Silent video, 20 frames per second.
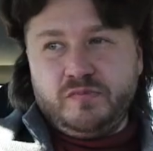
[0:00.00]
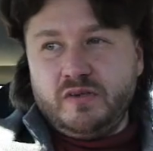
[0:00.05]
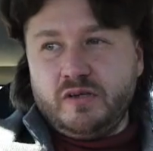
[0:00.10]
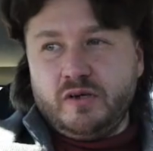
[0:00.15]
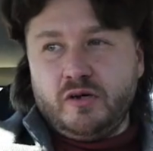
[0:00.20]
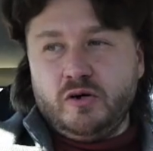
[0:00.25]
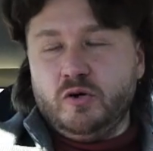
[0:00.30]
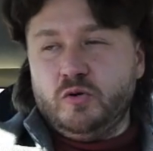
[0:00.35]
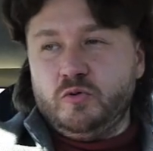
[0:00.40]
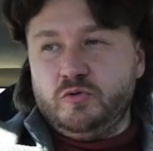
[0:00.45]

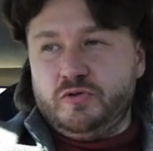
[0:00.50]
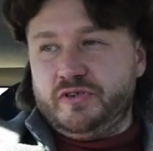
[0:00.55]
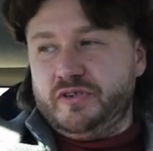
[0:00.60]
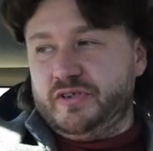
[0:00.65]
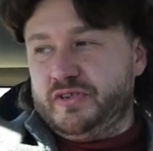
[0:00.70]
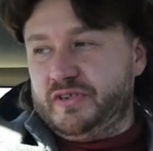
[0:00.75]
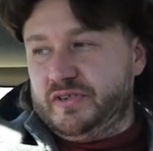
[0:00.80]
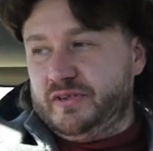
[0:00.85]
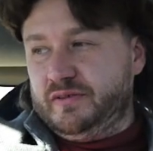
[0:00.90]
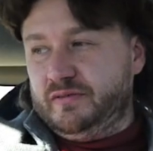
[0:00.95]

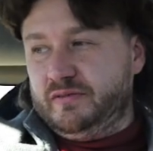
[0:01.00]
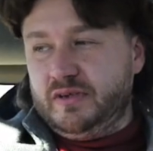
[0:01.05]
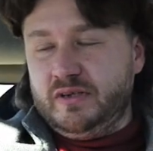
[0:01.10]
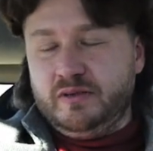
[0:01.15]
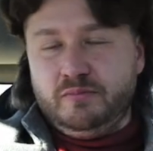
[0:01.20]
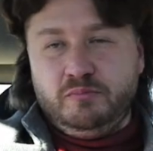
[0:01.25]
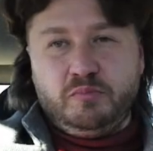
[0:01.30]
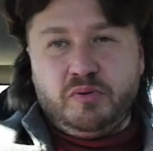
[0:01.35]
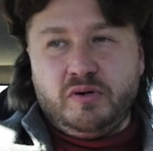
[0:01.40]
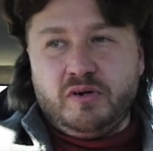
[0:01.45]
hoses
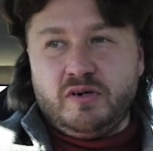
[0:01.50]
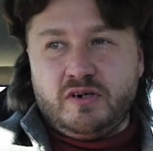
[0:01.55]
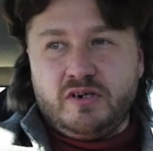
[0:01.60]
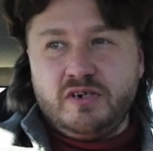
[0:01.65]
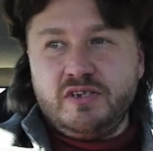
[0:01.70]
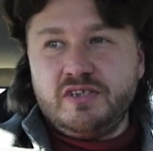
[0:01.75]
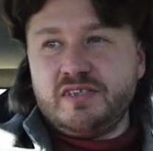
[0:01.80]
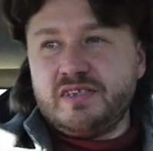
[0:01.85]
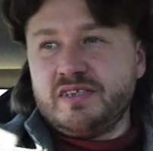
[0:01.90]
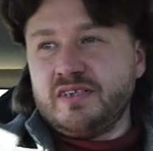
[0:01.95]
and
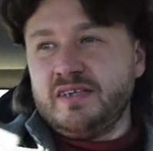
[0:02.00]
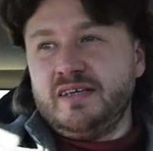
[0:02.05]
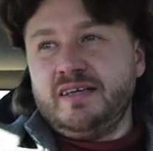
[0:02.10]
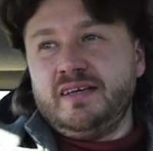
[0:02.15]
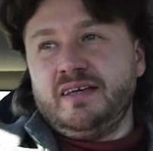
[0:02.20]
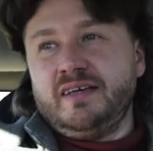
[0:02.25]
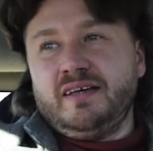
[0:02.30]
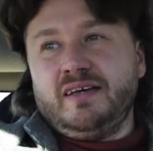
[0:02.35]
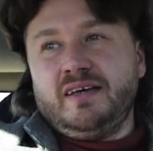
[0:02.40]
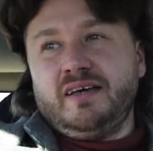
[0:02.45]
parts,
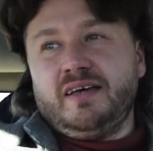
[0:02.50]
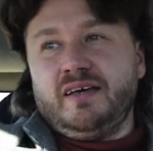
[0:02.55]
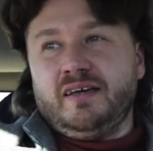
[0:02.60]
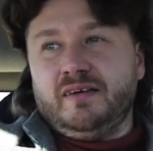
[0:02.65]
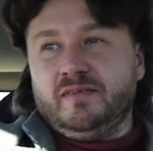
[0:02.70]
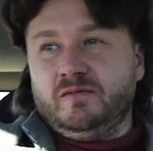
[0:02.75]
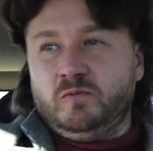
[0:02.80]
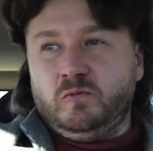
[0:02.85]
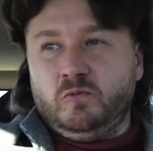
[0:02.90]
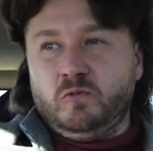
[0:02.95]

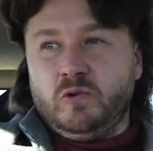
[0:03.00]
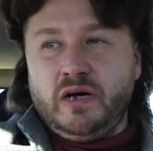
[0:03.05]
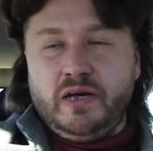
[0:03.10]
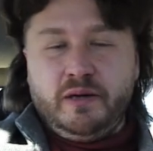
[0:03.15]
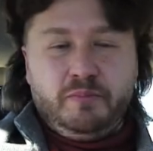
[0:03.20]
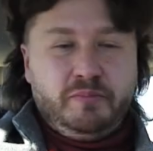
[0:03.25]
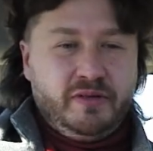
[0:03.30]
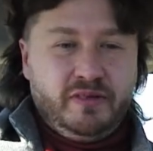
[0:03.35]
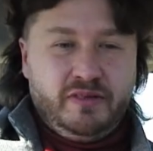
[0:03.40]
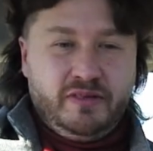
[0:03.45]
and
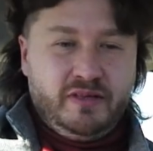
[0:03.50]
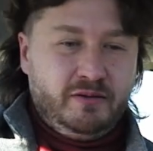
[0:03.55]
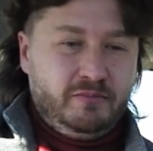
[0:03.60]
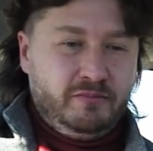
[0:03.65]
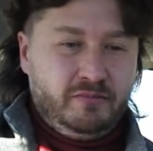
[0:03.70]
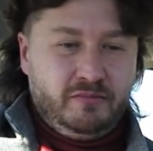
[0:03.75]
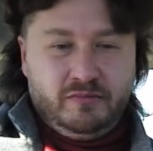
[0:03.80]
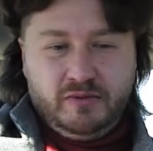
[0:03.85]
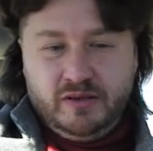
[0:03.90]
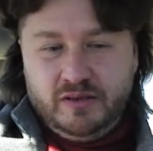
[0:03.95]
wiping
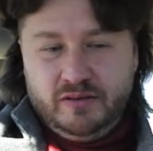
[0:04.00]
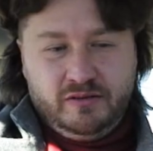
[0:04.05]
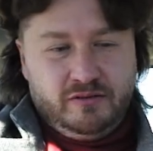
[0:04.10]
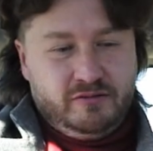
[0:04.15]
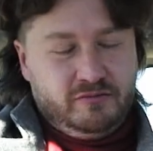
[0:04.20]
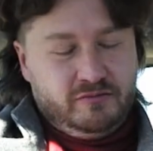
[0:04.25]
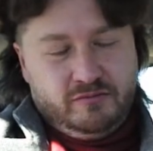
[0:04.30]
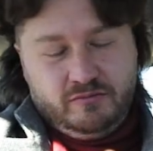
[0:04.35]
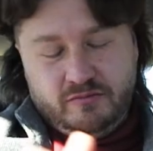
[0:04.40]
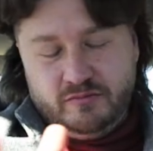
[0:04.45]
them
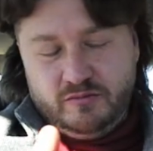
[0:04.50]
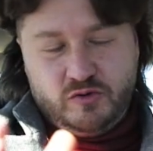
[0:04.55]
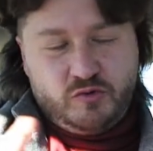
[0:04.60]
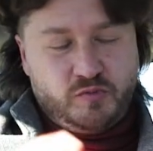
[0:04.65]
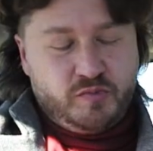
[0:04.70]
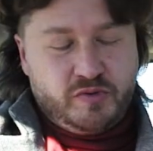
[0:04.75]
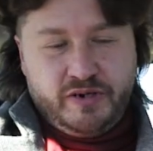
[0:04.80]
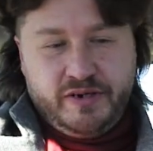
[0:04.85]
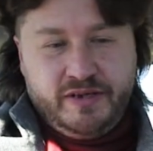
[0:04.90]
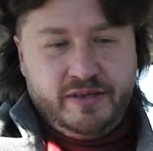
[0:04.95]
and
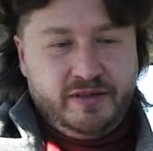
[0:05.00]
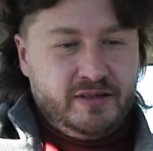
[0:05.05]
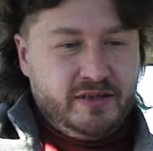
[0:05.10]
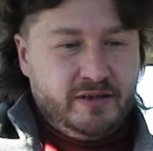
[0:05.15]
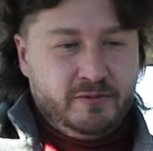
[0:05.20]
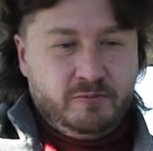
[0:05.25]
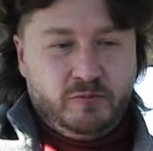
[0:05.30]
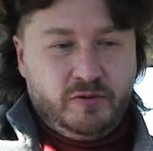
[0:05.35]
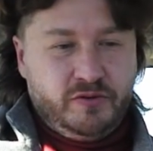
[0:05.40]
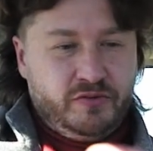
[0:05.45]
spraying
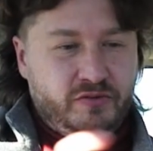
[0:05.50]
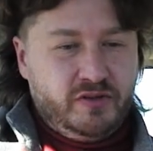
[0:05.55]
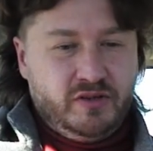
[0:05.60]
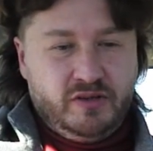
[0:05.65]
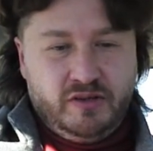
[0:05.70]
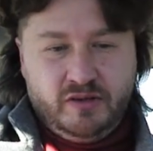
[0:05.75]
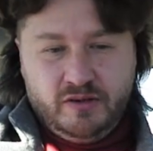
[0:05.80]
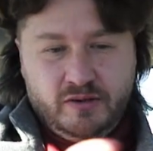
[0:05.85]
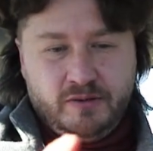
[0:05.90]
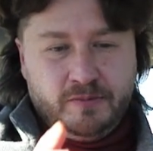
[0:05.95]
them with
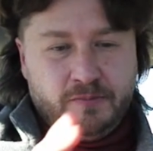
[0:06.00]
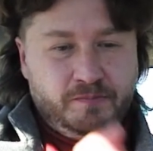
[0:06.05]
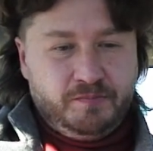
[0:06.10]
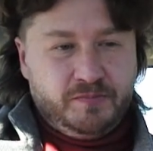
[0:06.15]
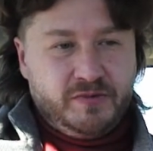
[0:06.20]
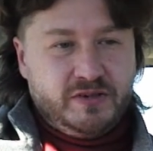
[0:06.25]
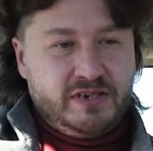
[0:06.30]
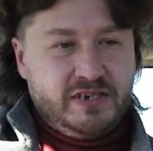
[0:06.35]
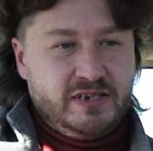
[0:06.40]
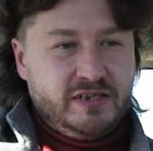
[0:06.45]
the
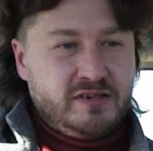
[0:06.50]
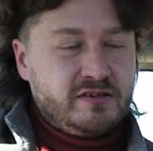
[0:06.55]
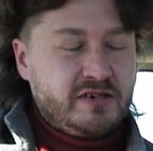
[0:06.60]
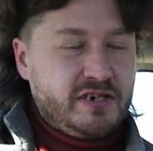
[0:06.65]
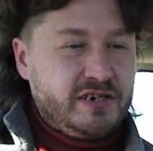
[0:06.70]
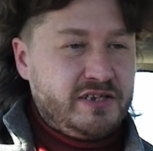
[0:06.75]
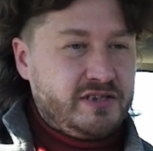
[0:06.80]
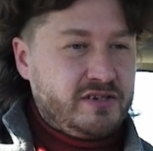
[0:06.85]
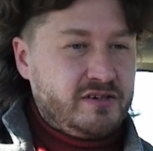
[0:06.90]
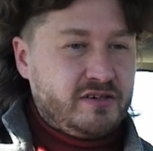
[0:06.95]

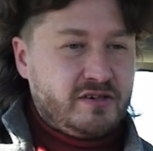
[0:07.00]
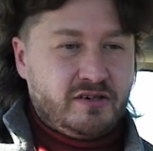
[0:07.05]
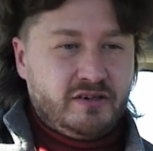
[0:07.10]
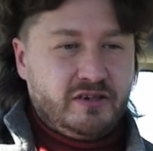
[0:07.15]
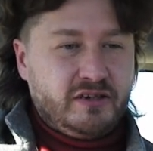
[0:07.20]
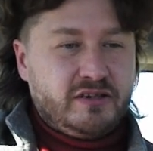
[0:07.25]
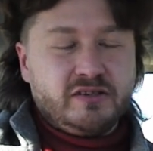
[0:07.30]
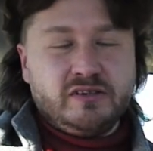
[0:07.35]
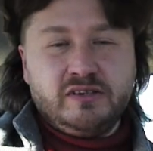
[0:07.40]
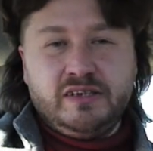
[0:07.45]
degreaser
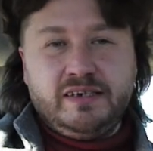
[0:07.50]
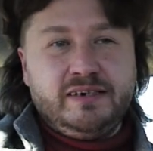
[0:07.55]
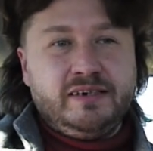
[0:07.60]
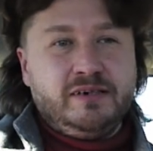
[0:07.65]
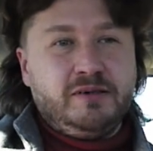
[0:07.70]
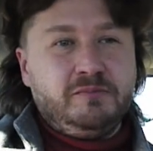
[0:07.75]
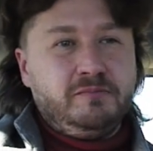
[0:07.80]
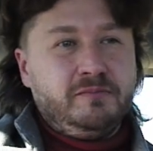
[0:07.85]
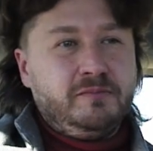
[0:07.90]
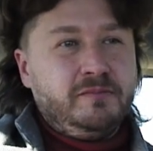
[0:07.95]
and clean
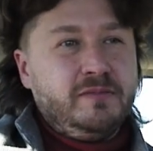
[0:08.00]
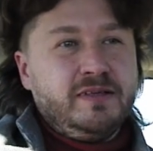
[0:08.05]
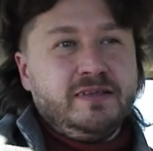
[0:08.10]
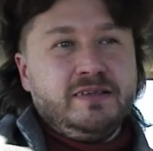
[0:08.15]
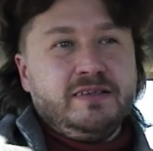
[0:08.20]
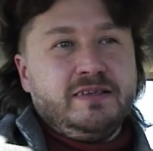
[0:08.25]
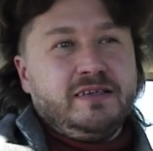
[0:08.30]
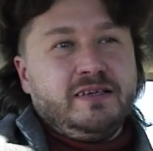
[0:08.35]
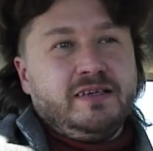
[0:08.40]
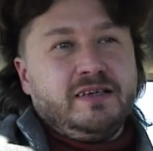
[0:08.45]
them.
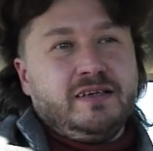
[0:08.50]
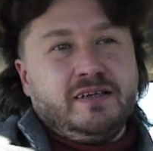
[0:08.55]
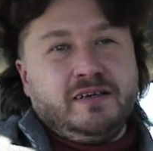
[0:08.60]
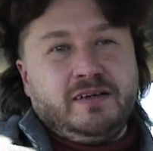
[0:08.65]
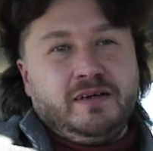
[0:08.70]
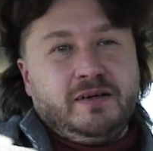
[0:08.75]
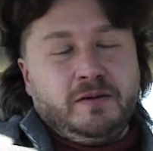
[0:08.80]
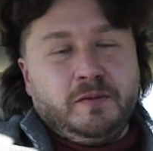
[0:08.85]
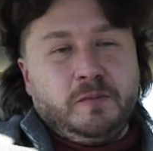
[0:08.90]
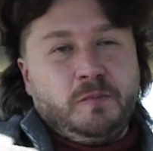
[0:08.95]

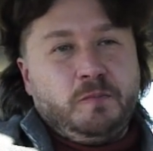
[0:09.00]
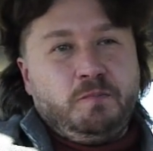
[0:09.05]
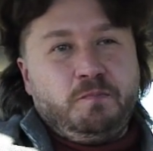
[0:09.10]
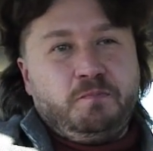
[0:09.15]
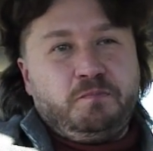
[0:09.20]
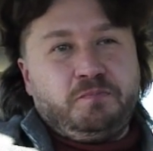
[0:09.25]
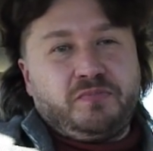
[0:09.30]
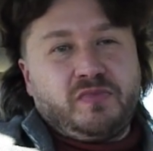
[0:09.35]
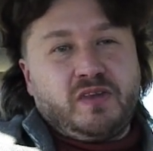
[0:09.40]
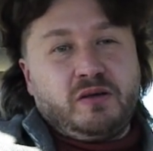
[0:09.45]

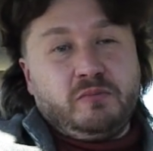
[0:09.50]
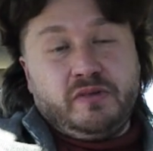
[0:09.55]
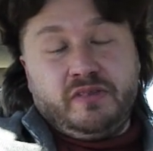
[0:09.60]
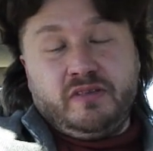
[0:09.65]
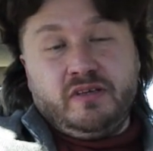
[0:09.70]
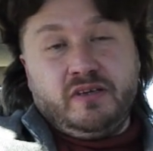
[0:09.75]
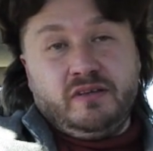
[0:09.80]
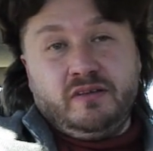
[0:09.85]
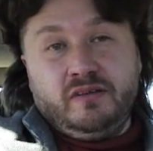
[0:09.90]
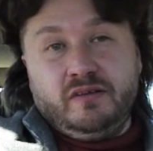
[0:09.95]
But
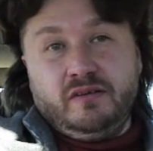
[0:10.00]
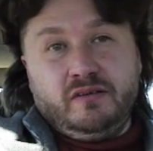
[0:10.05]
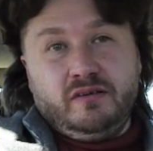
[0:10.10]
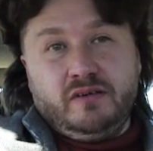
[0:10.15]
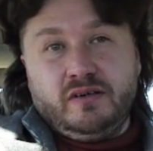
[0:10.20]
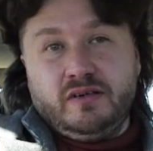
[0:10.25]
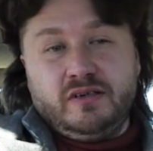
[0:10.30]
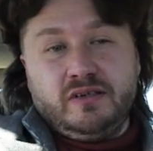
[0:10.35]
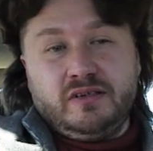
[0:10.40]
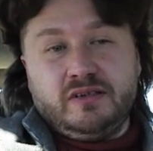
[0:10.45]
then
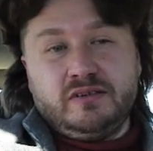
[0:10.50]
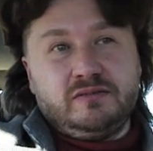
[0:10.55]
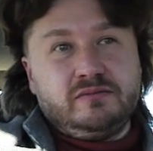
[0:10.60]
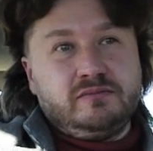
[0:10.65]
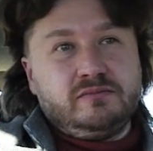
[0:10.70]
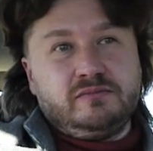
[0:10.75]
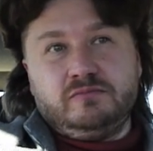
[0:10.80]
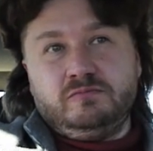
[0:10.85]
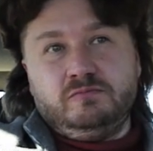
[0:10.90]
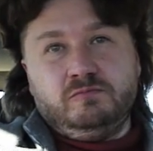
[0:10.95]

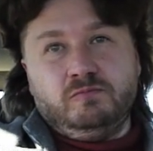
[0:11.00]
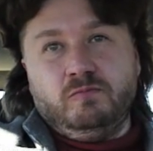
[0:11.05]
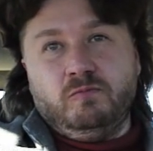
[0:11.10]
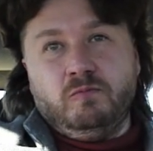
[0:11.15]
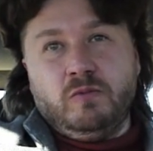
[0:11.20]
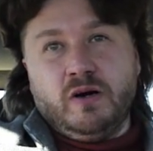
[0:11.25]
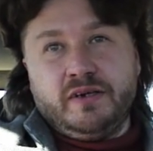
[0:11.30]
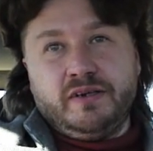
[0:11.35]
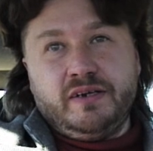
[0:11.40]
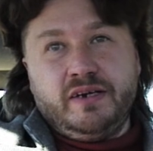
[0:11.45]

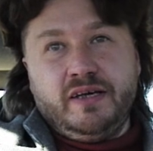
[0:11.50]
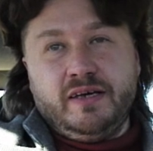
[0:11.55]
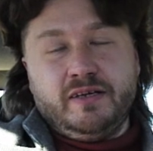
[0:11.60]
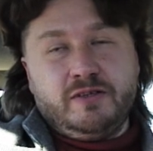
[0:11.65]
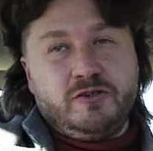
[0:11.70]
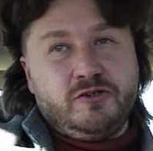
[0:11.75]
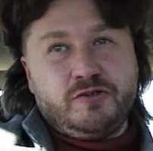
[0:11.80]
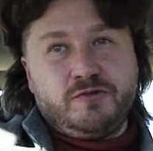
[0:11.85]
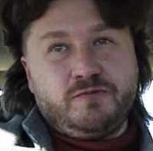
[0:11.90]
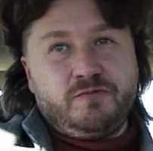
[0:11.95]
one day I
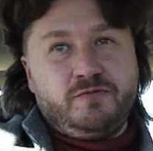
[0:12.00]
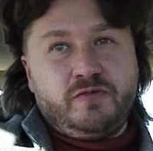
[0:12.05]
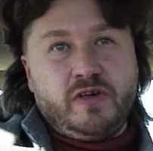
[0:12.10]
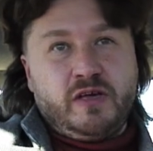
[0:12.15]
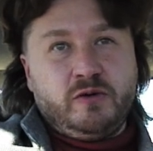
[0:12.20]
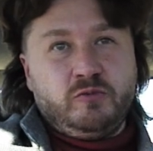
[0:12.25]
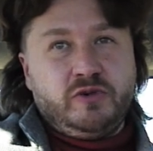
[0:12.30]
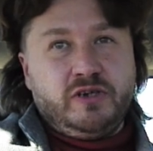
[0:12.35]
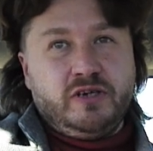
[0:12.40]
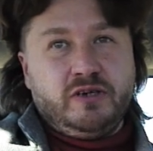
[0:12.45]
just
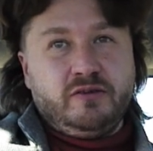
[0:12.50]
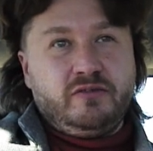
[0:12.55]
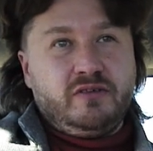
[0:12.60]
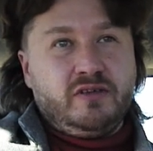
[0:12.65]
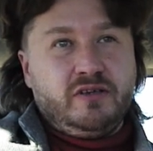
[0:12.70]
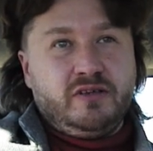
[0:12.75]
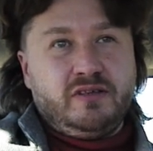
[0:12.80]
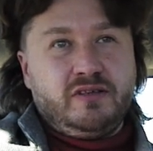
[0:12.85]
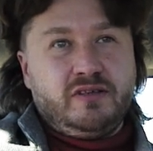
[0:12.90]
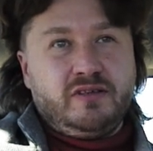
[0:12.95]
found out
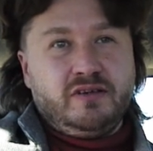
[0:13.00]
that